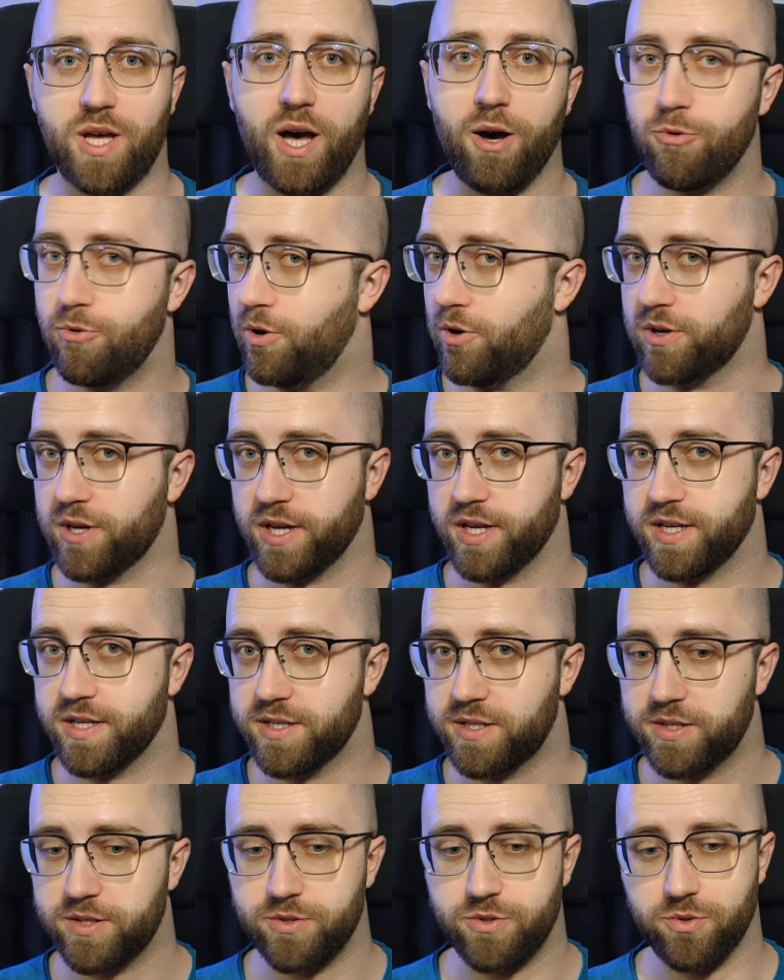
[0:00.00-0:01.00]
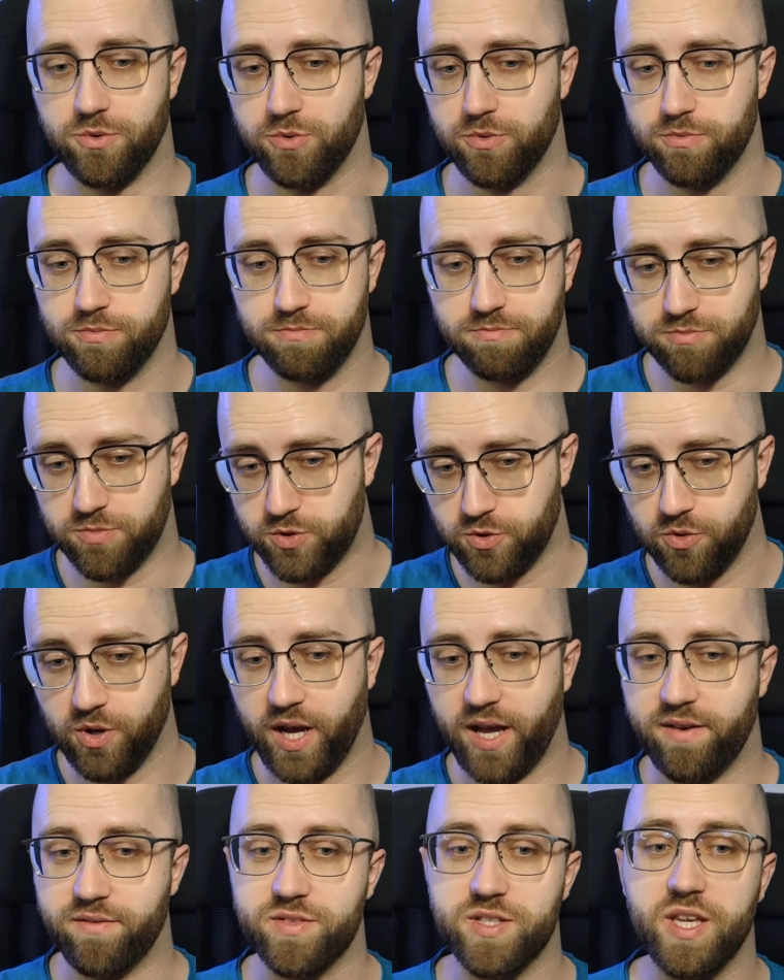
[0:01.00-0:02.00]
how long it is to
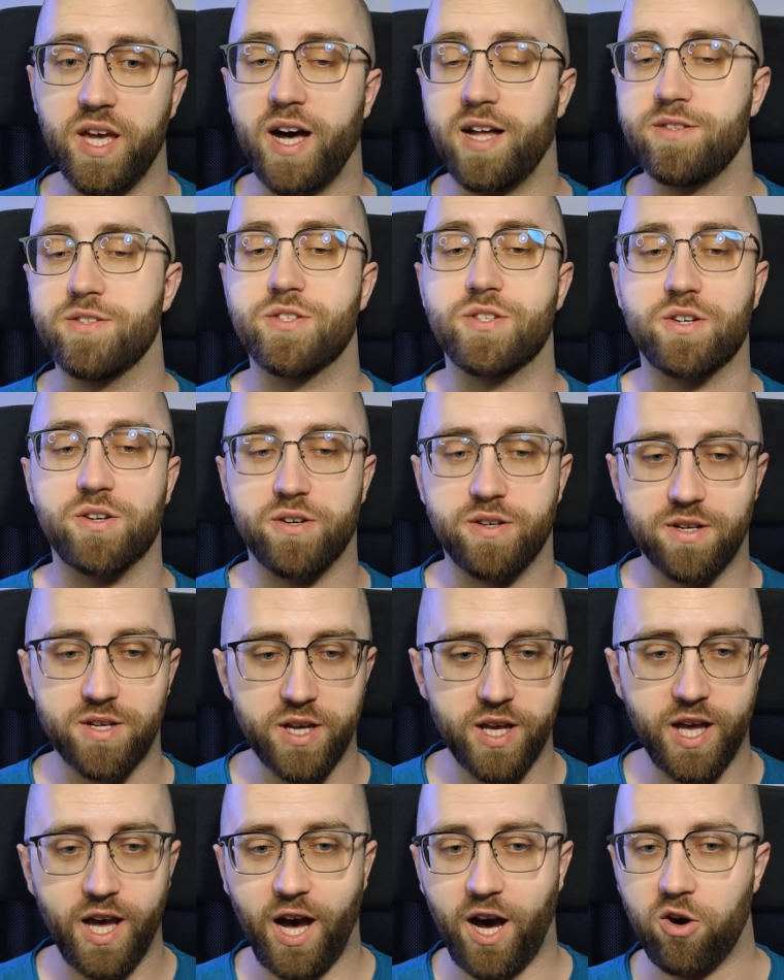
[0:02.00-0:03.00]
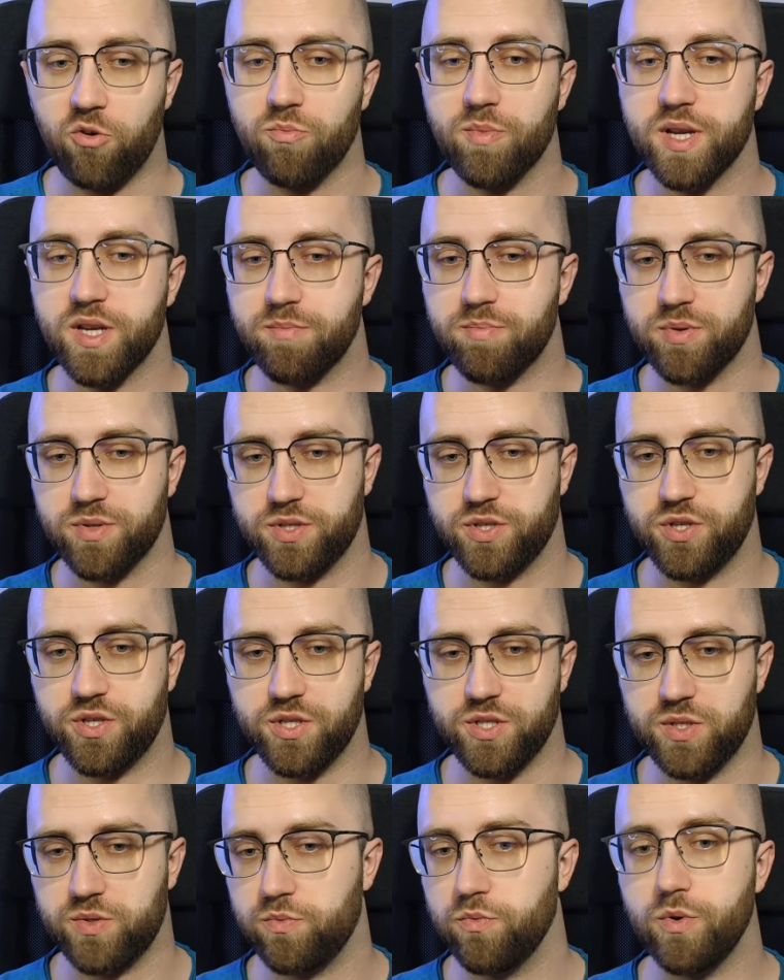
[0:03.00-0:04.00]
have the answer. How many
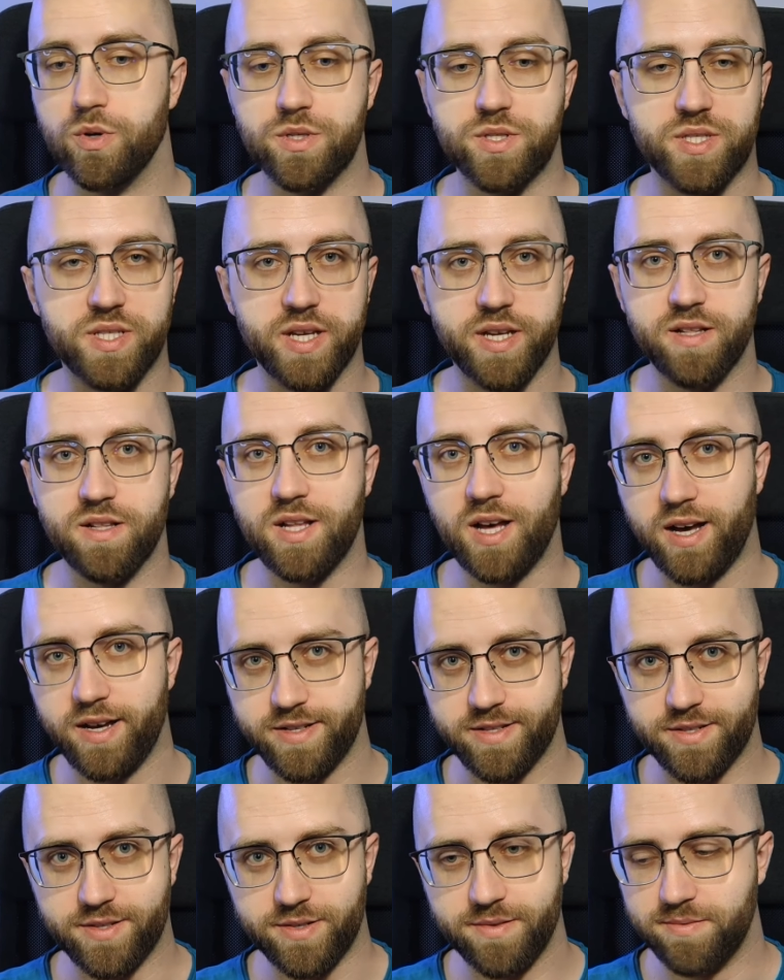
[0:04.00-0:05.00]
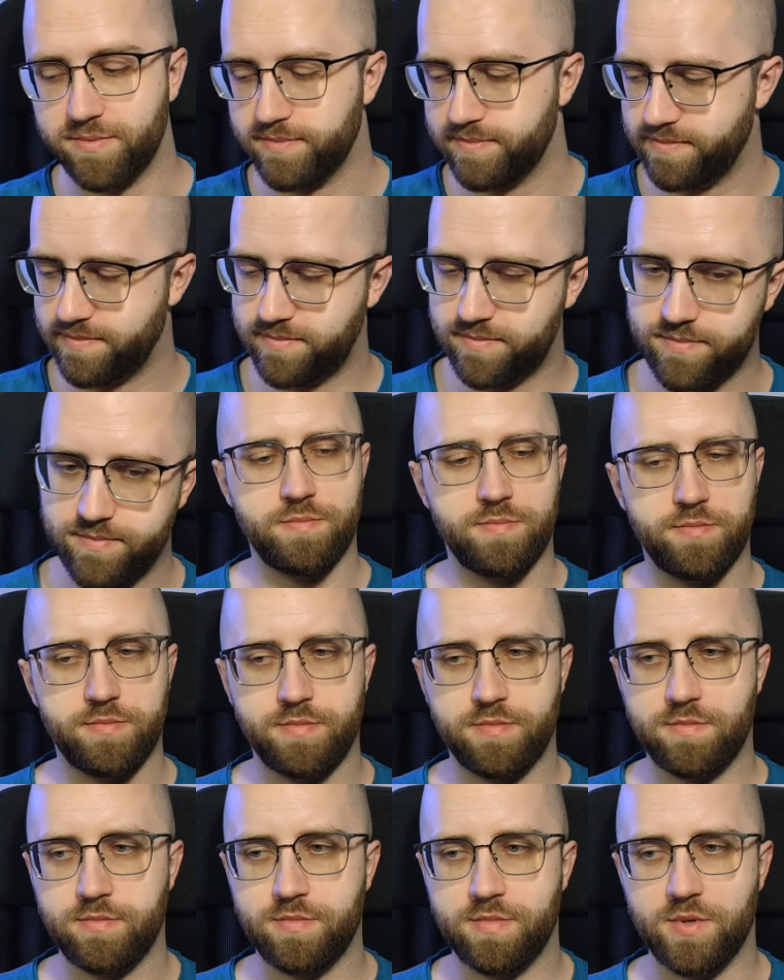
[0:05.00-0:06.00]
positions was tail at?
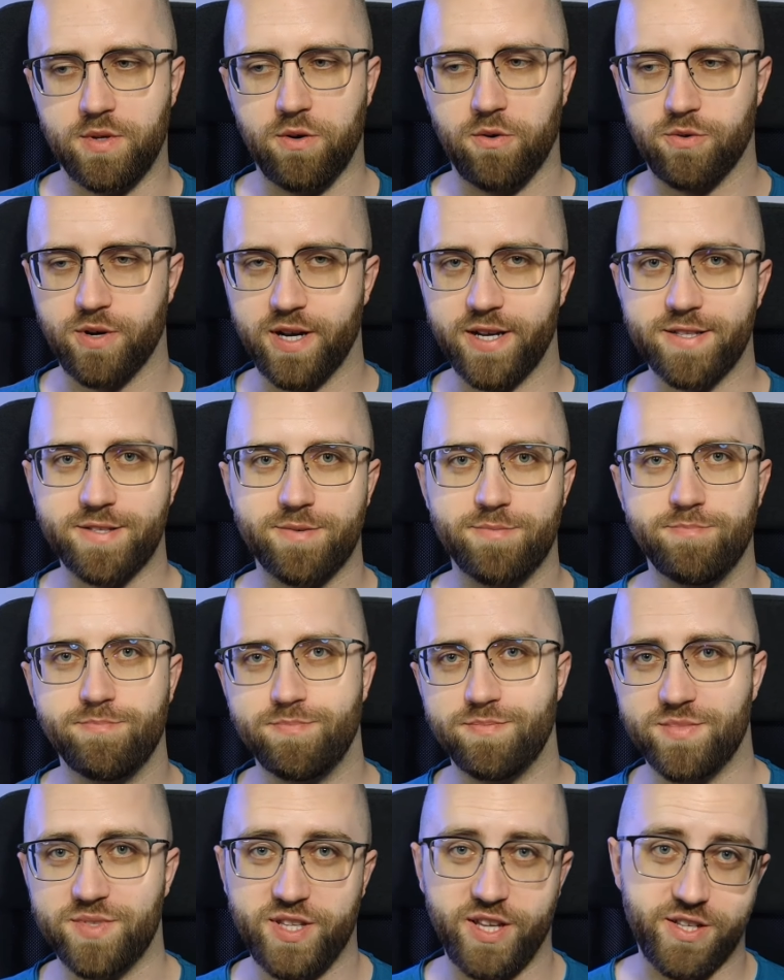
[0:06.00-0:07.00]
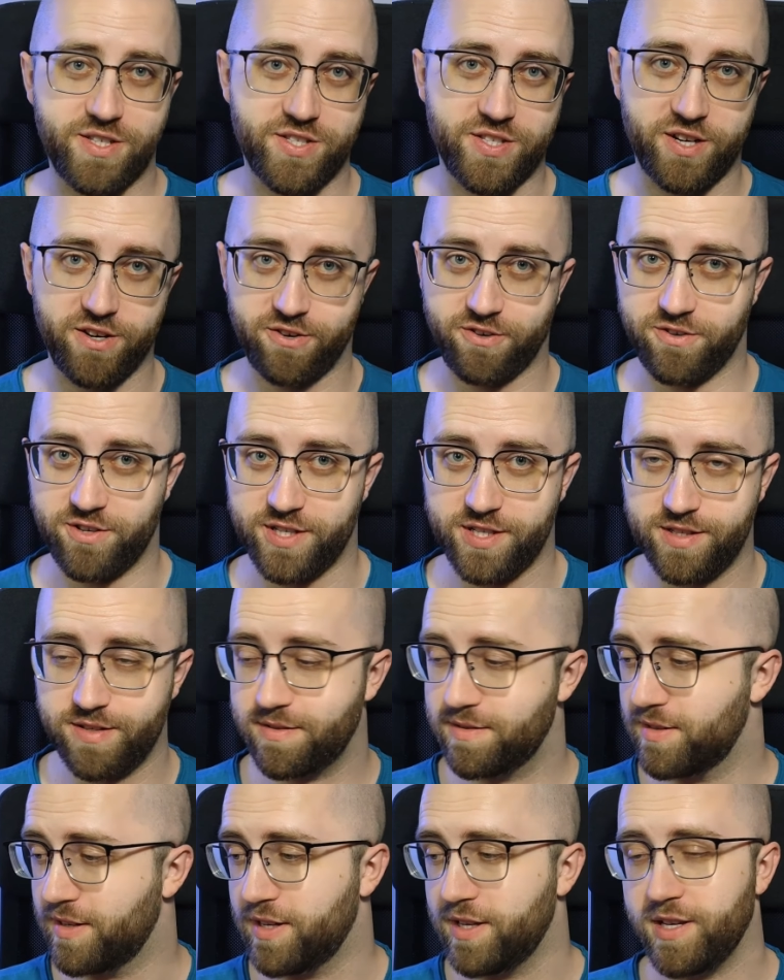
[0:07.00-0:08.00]
Alright, tests are green.
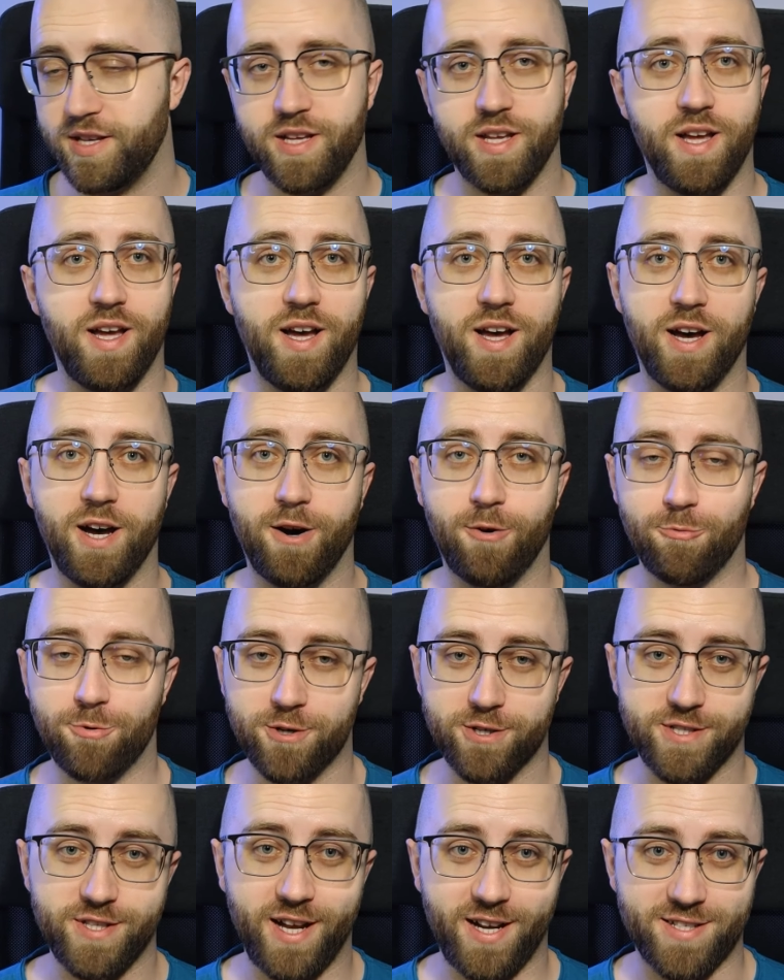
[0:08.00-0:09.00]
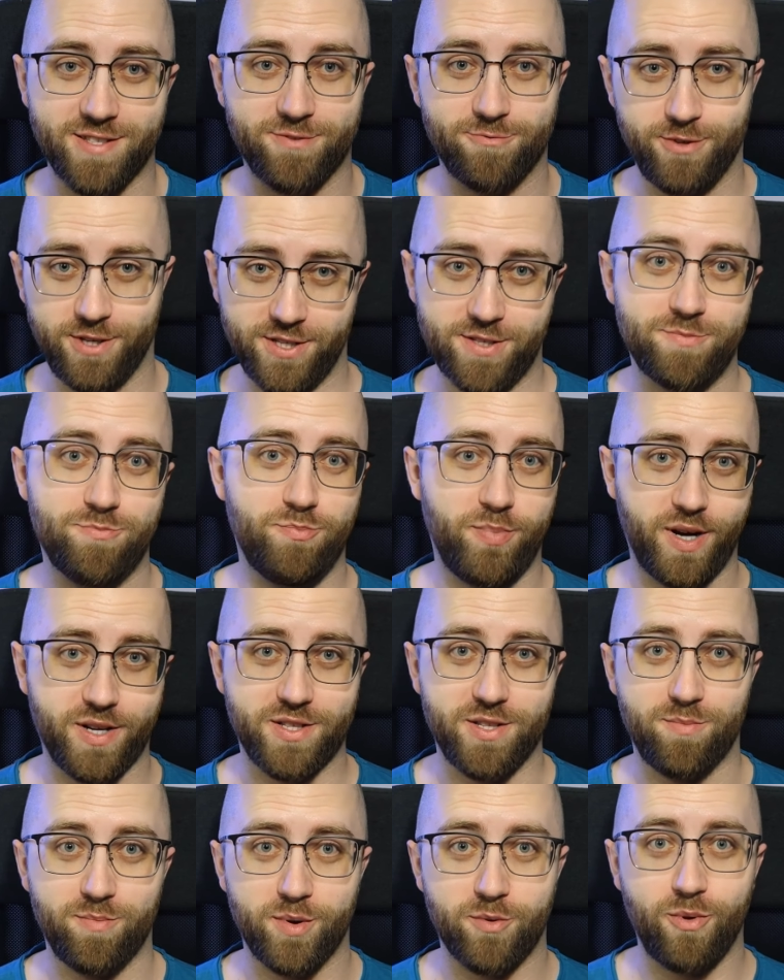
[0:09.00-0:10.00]
We're done with part
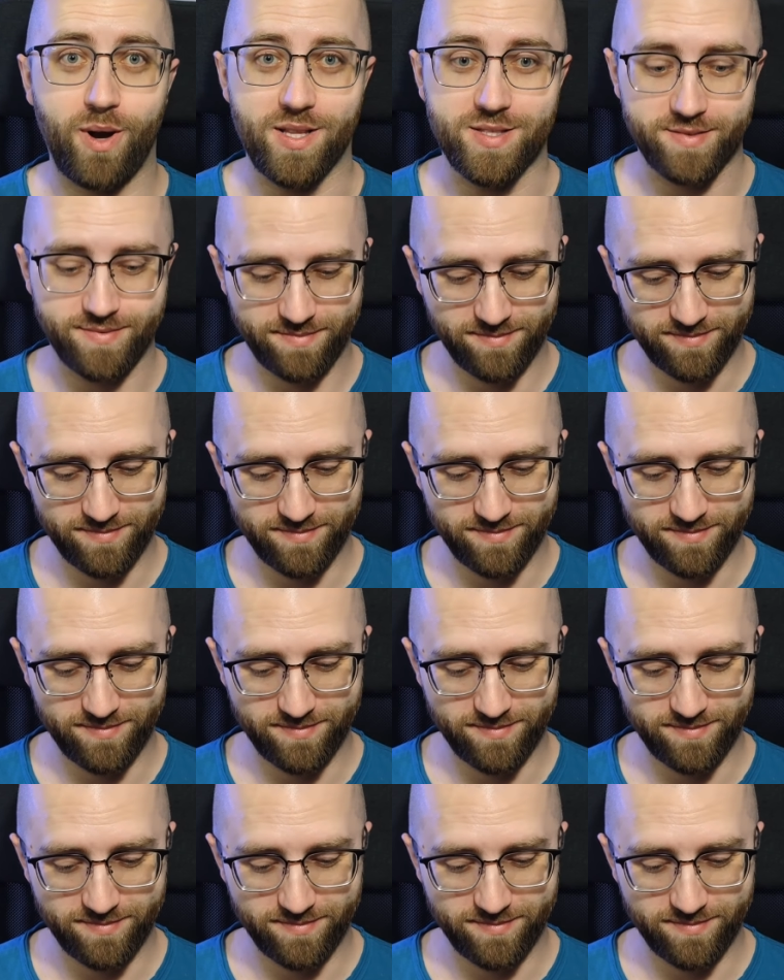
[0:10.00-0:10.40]
number 1.